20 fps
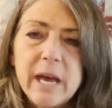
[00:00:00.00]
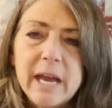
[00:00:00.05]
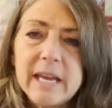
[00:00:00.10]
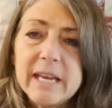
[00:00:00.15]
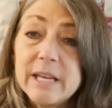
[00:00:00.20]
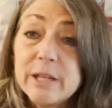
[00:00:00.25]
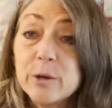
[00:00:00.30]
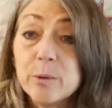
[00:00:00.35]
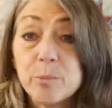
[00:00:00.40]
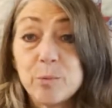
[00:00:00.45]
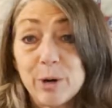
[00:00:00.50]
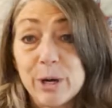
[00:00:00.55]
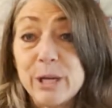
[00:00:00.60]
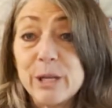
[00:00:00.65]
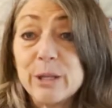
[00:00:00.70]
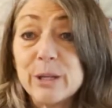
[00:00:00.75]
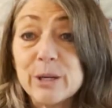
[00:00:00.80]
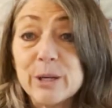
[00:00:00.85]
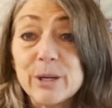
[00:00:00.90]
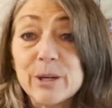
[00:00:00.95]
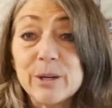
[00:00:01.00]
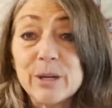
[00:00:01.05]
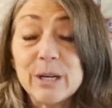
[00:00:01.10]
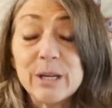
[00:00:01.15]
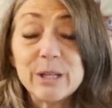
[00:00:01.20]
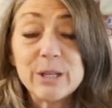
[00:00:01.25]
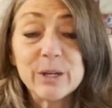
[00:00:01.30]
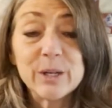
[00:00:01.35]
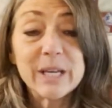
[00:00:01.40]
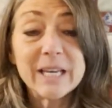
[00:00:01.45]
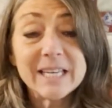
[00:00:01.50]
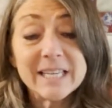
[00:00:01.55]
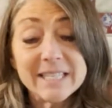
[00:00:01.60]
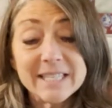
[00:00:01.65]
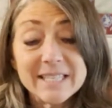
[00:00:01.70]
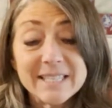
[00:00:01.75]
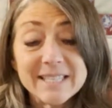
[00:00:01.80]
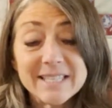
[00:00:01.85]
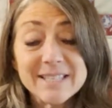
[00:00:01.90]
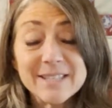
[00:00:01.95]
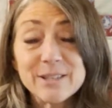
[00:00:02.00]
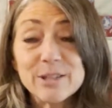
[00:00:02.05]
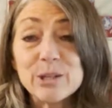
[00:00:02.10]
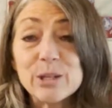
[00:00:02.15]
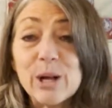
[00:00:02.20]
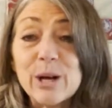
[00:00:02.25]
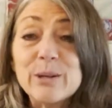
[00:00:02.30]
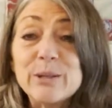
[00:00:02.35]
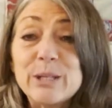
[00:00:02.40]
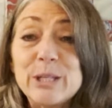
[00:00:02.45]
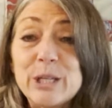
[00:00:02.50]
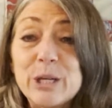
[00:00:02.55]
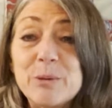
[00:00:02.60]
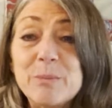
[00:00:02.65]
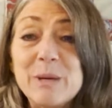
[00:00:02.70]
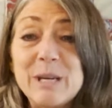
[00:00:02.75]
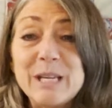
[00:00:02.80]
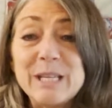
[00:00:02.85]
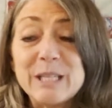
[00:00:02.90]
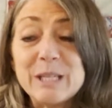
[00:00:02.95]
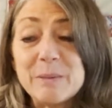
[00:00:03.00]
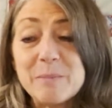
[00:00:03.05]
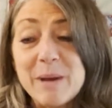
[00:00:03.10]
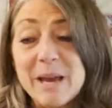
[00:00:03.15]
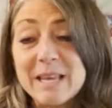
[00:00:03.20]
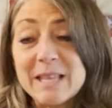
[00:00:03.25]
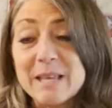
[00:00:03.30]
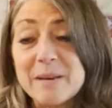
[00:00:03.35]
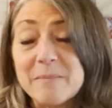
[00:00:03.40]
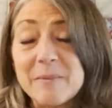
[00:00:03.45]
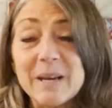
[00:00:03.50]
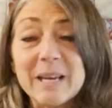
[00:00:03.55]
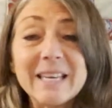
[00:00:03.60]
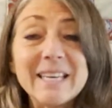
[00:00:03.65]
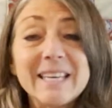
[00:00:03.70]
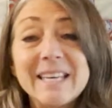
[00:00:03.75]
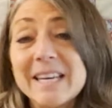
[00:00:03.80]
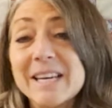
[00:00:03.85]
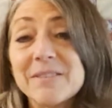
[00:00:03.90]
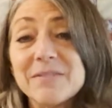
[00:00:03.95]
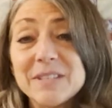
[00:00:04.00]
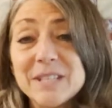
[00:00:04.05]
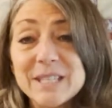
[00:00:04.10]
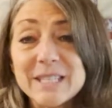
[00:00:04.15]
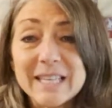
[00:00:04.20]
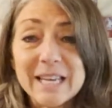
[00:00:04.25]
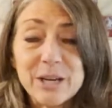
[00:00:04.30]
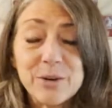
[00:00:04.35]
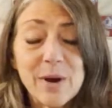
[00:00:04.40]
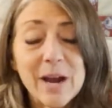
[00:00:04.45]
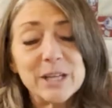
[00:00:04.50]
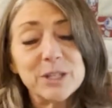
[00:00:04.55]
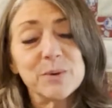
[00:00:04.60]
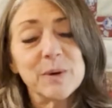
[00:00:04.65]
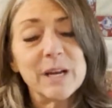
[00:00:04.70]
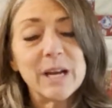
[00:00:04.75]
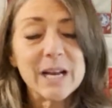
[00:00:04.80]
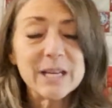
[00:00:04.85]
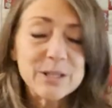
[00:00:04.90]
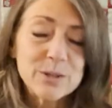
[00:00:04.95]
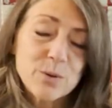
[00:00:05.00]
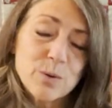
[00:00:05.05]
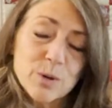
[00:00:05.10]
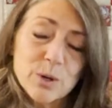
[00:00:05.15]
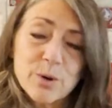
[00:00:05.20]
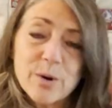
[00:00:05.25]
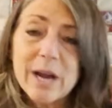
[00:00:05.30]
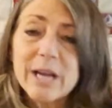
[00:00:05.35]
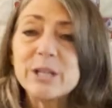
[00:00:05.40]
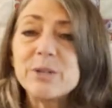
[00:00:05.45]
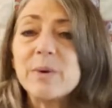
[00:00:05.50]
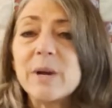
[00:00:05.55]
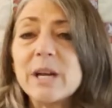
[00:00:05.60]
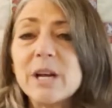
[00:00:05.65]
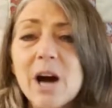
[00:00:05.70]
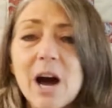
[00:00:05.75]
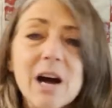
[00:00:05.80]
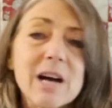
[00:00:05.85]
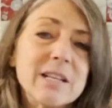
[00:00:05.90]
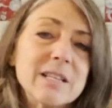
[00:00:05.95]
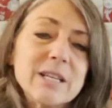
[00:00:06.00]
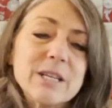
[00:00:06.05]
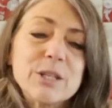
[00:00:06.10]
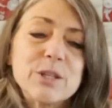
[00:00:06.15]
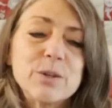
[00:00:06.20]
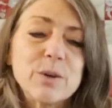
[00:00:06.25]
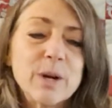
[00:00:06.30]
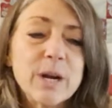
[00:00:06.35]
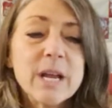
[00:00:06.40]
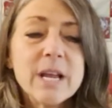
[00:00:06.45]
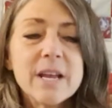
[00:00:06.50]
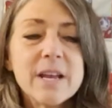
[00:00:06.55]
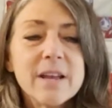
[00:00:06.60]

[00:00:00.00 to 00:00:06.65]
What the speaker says: either bring their kids clothes to me to make them a gift as they graduate high school or graduate college, or